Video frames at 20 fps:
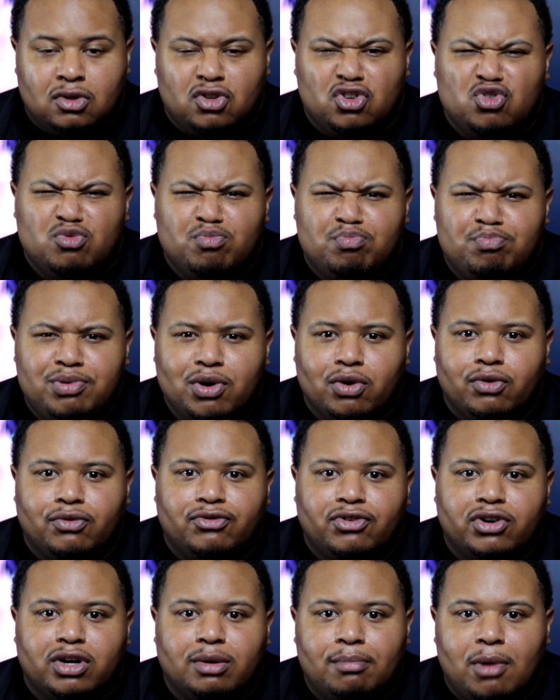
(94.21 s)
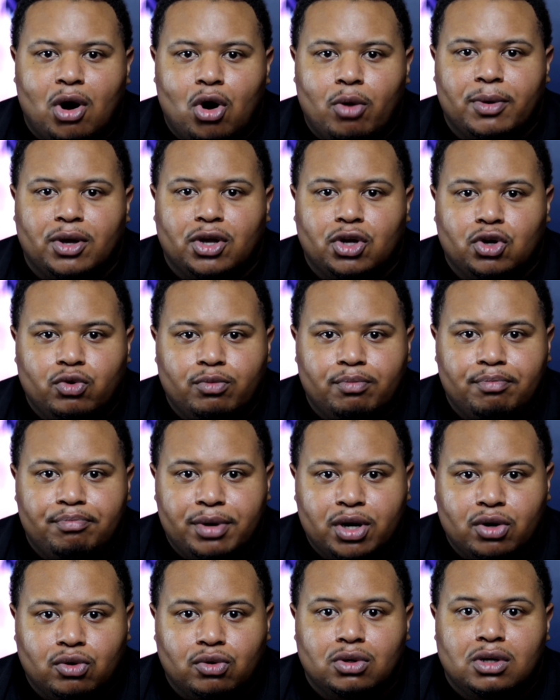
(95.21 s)
You built for the moment. You
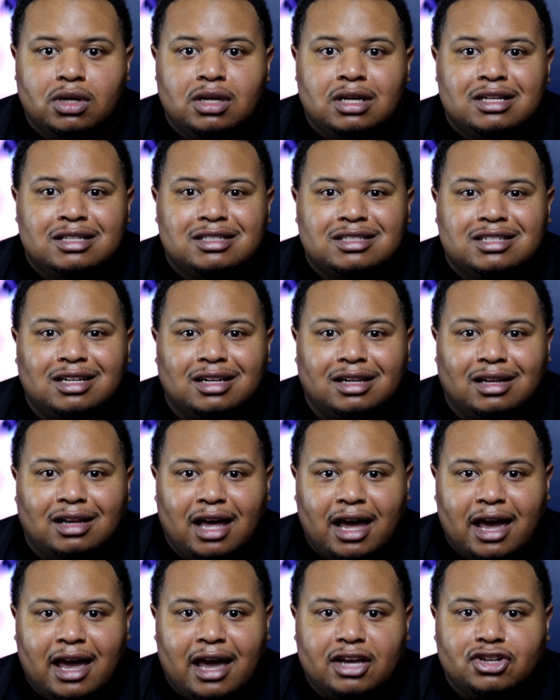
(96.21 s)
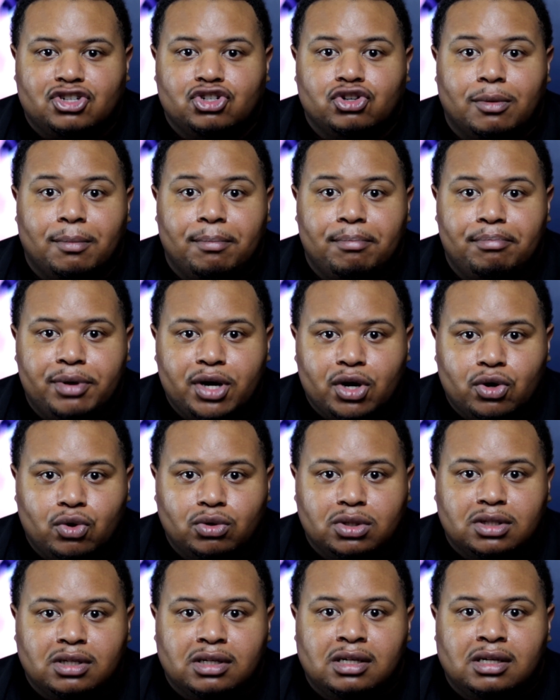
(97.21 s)
built to last. You're
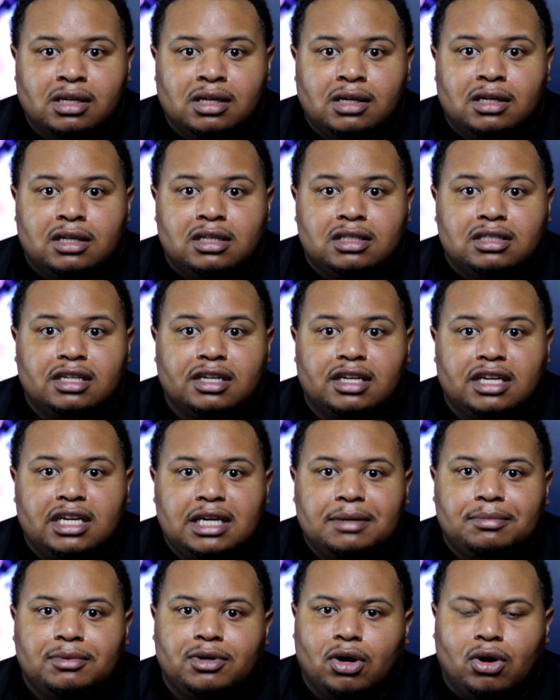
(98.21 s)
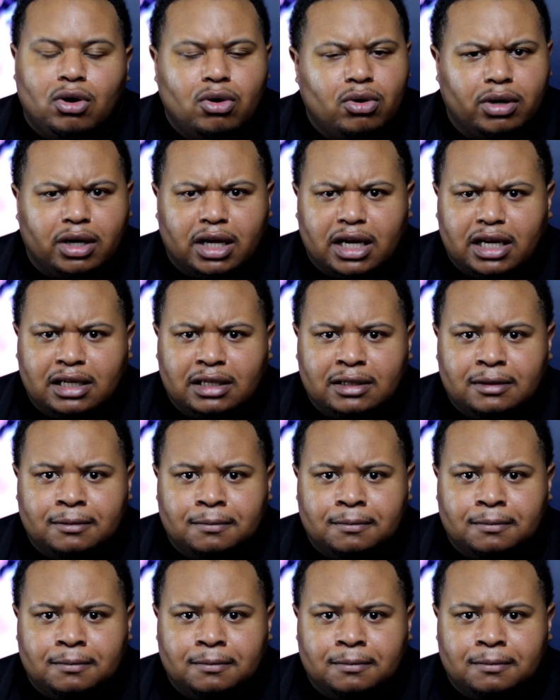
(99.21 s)
built to keep going.